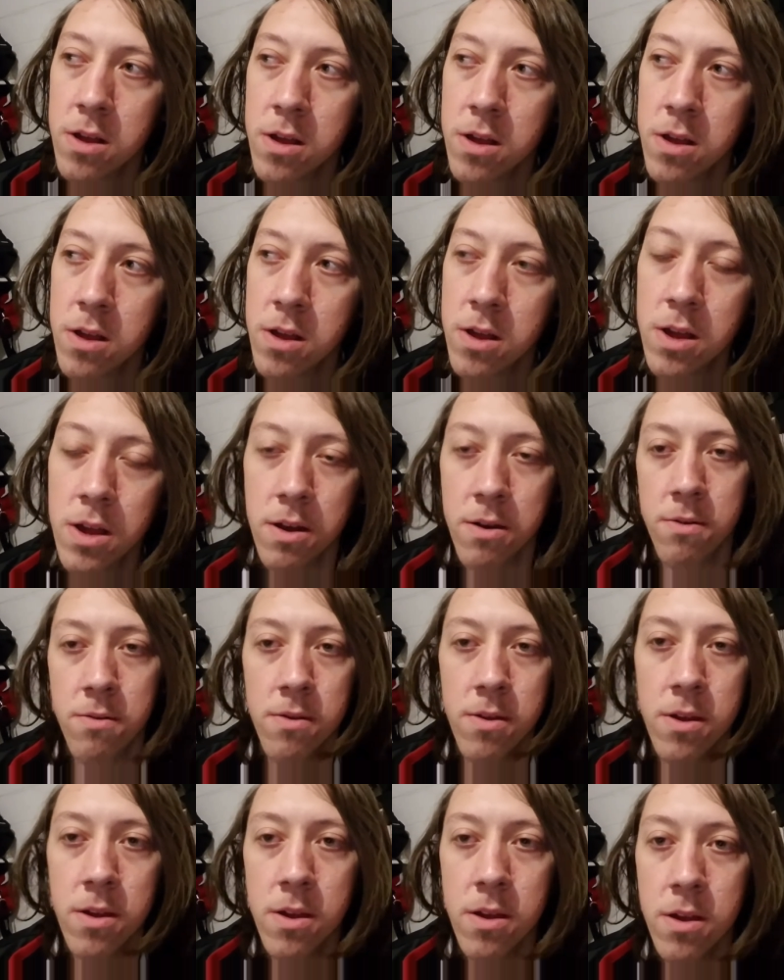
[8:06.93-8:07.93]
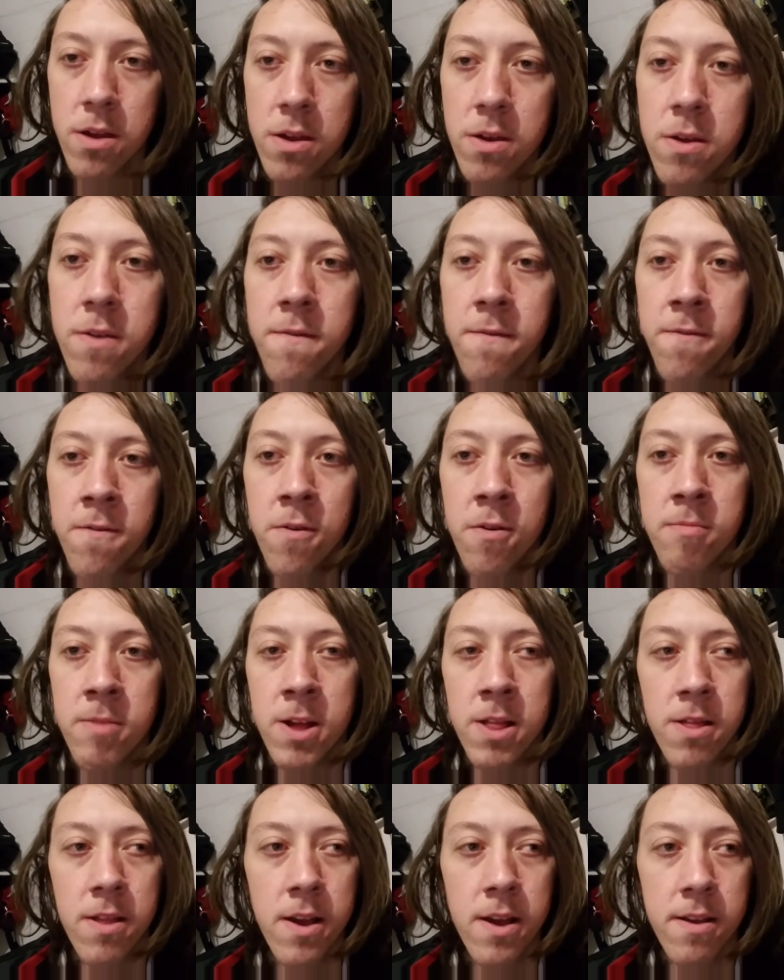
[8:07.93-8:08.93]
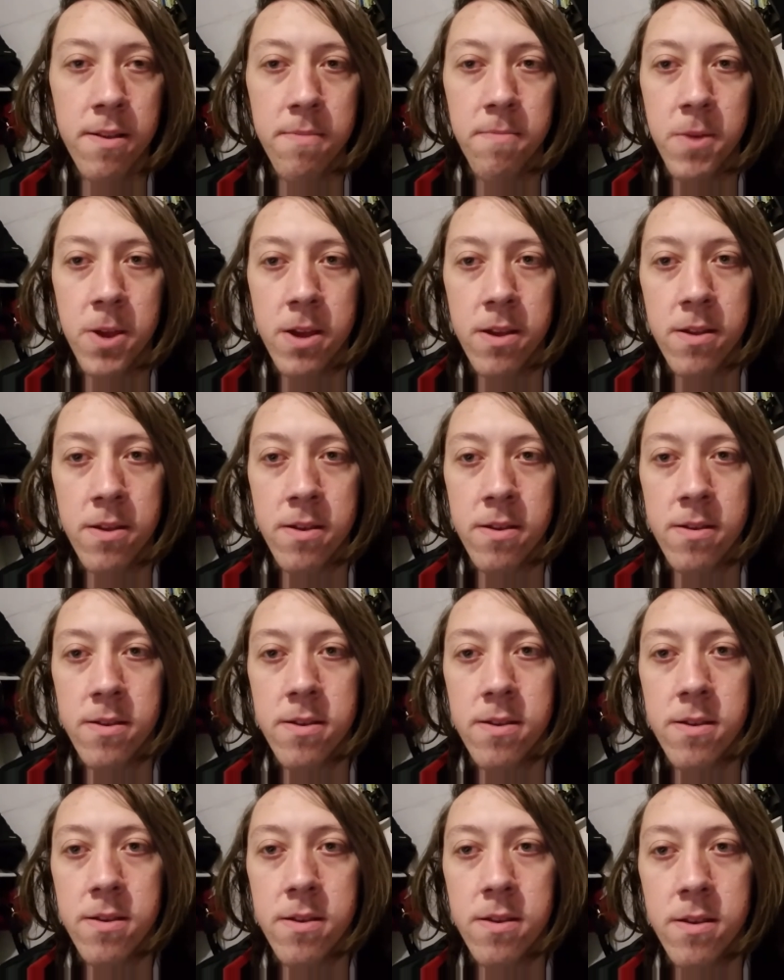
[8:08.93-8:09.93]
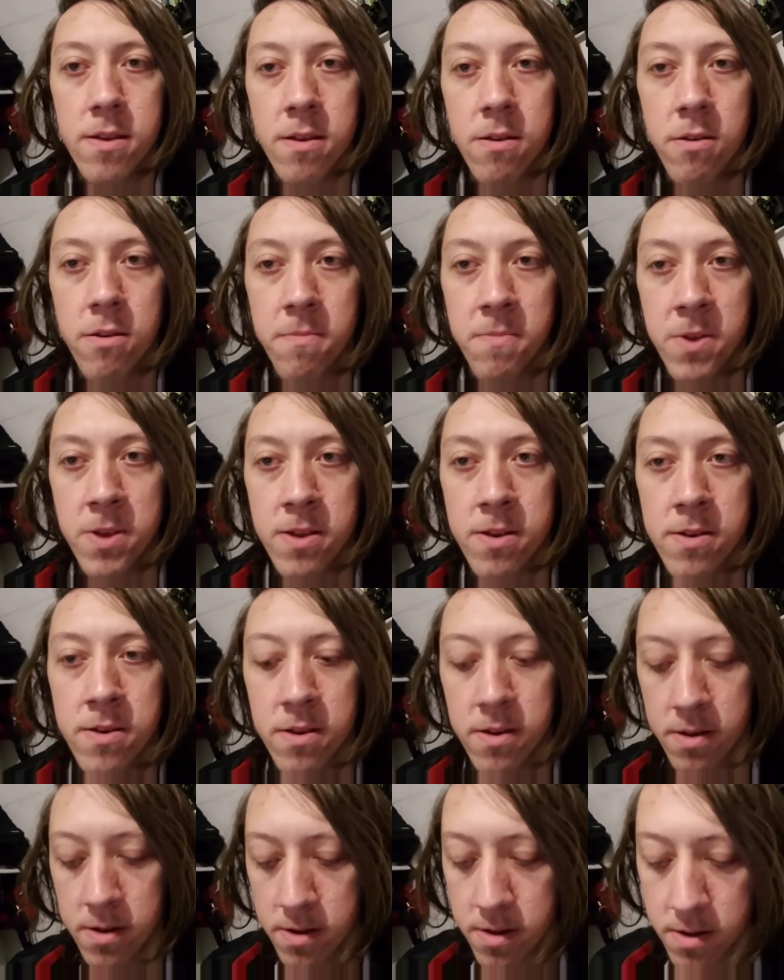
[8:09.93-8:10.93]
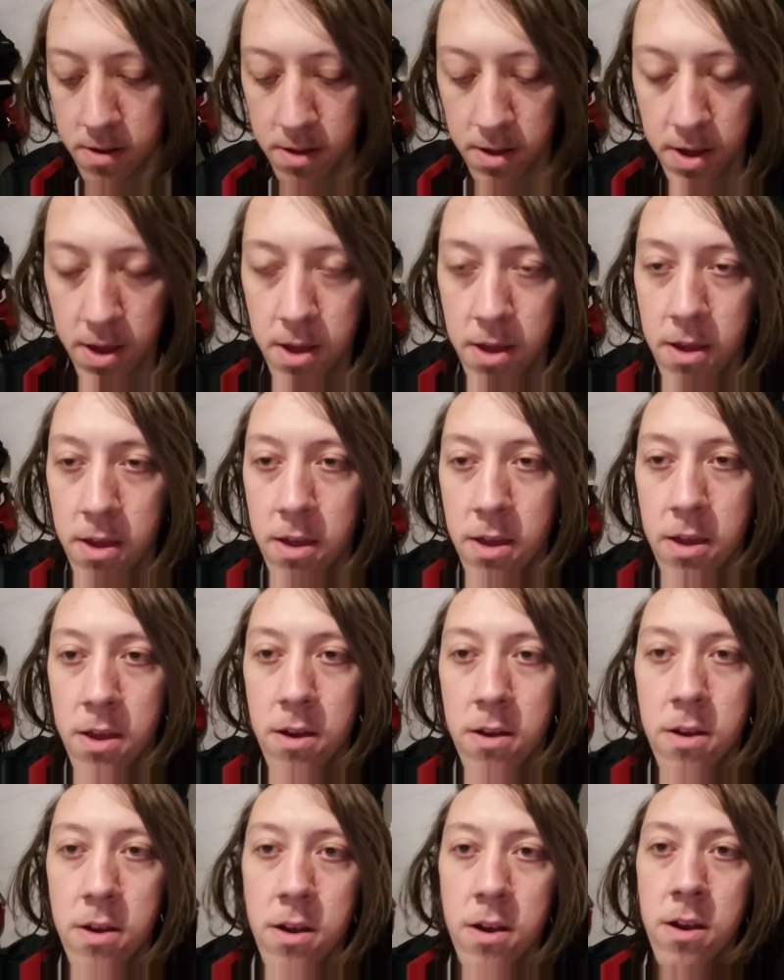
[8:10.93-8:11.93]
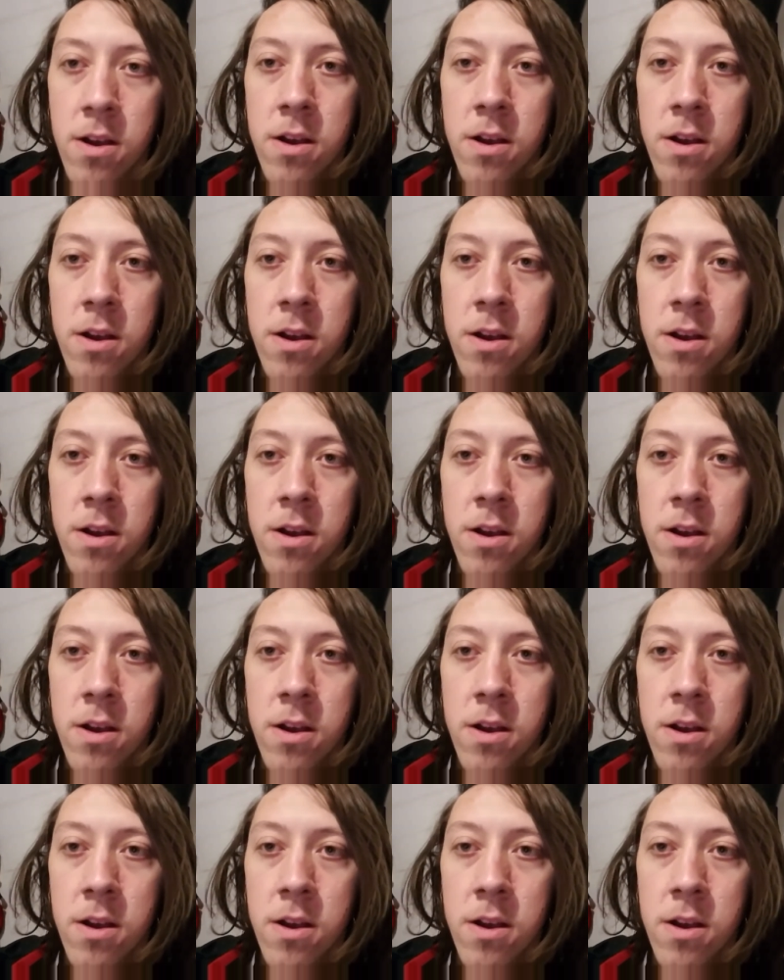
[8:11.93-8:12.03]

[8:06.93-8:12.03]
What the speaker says: you can 4-bet less because you're in position. Like you